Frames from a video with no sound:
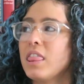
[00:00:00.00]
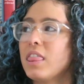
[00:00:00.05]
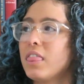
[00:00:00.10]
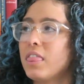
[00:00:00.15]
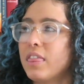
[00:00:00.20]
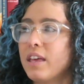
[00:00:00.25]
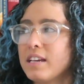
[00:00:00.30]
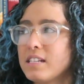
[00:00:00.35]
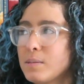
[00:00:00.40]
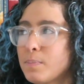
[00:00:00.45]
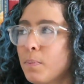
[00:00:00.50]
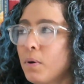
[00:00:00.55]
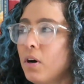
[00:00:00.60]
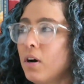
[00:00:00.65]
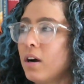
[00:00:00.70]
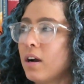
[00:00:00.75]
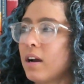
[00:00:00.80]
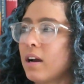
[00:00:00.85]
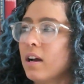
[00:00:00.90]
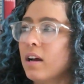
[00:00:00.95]
This
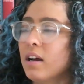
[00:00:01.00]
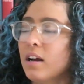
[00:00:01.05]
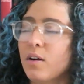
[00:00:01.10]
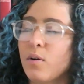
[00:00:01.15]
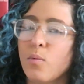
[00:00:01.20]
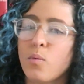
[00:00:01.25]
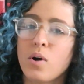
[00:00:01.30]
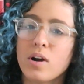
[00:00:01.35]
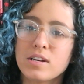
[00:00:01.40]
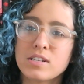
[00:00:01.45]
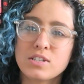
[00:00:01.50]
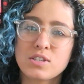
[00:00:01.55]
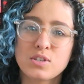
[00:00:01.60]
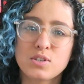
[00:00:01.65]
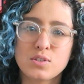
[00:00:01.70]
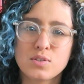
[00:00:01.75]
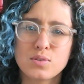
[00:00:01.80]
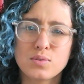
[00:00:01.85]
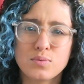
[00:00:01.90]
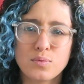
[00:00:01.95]
book
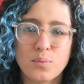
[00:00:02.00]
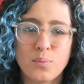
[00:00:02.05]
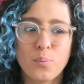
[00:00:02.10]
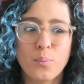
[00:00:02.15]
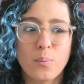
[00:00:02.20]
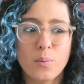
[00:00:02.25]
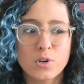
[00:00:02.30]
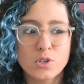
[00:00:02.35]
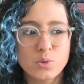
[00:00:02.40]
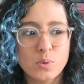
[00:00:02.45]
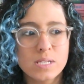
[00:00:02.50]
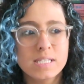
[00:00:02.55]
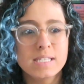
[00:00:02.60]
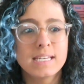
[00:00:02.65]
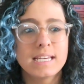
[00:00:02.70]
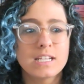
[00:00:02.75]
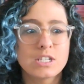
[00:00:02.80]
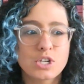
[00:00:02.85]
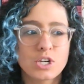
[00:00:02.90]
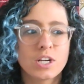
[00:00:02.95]
was more
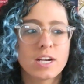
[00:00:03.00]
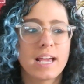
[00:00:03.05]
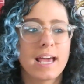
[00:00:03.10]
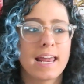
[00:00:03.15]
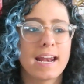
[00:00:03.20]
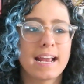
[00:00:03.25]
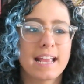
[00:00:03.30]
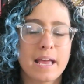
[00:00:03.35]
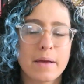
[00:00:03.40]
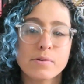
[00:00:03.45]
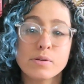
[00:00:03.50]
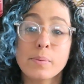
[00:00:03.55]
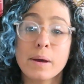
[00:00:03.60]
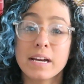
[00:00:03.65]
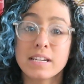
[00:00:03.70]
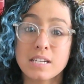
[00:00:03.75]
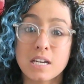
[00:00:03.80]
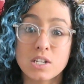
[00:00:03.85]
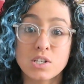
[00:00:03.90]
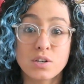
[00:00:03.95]
twisty and turny, and it kept my
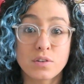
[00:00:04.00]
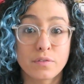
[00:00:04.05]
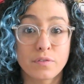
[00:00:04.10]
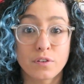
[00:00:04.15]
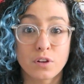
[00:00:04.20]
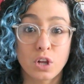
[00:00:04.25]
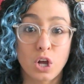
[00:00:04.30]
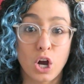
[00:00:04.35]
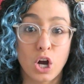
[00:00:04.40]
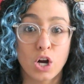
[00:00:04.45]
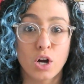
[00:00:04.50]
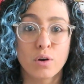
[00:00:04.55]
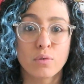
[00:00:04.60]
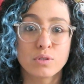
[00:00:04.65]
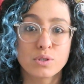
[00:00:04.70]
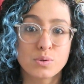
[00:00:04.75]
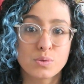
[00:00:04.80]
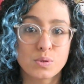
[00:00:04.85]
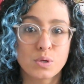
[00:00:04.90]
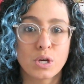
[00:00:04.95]
attention for longer,
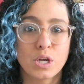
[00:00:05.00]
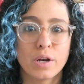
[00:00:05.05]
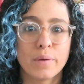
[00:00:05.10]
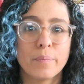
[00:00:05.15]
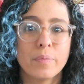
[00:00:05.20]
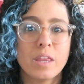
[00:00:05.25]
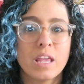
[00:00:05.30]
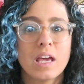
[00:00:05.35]
which was good.